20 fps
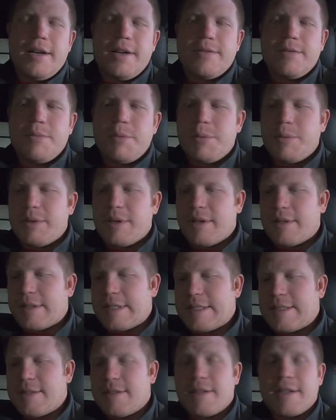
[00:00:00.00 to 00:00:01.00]
for people that aren't
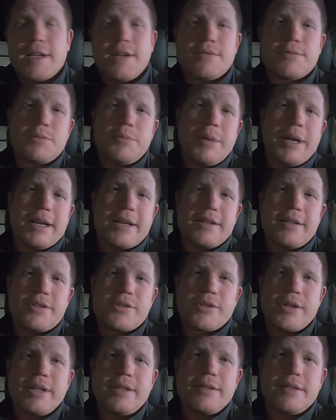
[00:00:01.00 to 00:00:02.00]
necessarily comfortable back in a
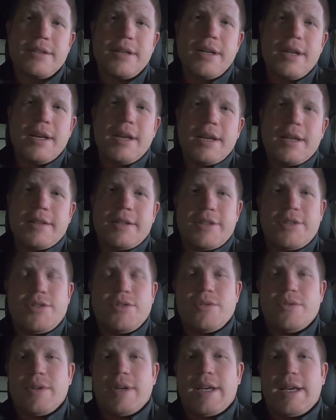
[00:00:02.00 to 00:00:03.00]
trailer, they
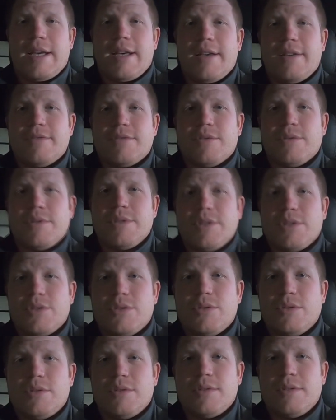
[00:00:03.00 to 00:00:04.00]
do have a really
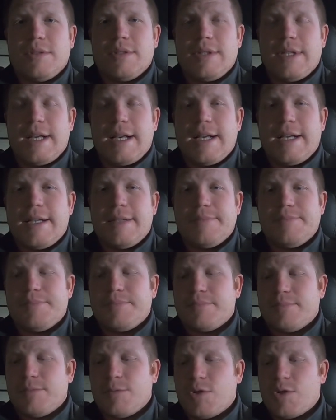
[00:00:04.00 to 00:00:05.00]
cool
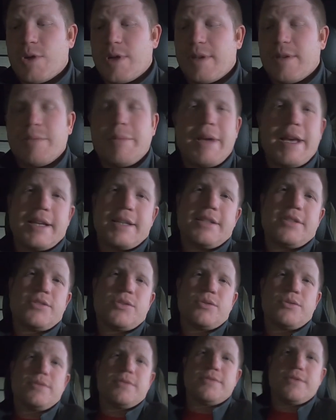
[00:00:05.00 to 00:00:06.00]
trailer backing
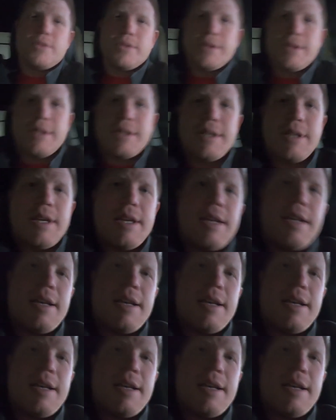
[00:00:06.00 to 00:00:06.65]
tool for you